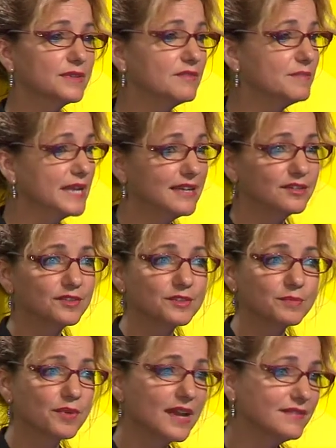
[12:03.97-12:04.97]
We have
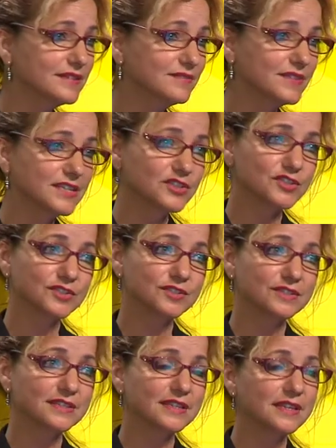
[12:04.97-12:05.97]
bankers, private
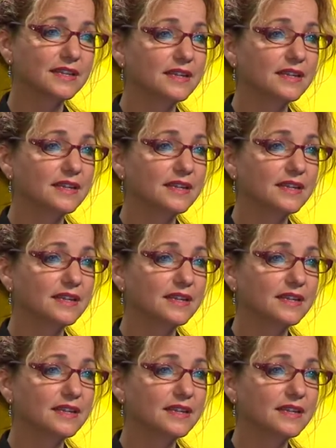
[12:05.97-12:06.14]
investors,